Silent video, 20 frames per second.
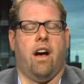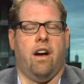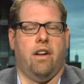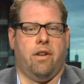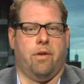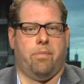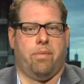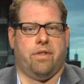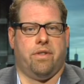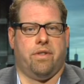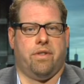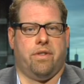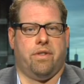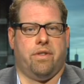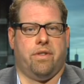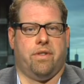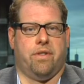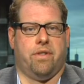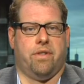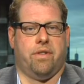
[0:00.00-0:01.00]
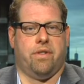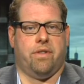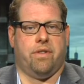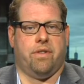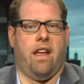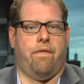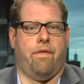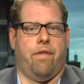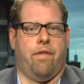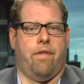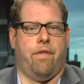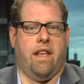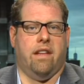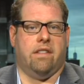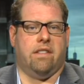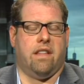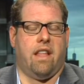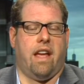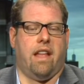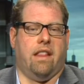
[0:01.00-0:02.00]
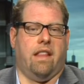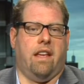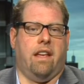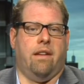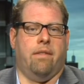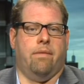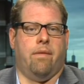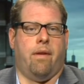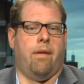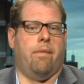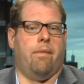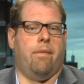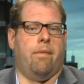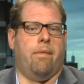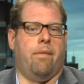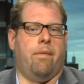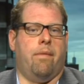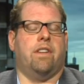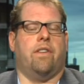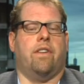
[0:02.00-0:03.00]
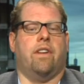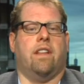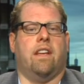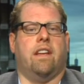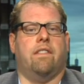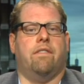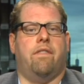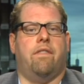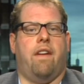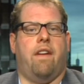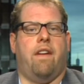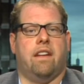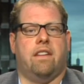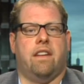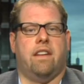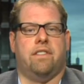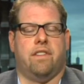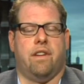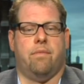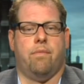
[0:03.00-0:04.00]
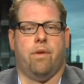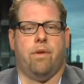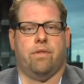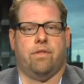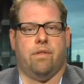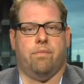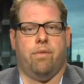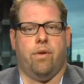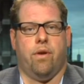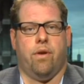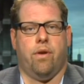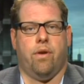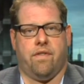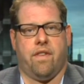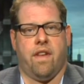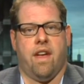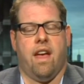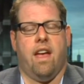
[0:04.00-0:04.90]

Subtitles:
100% right if the slightly materially advantaged in most of the polls.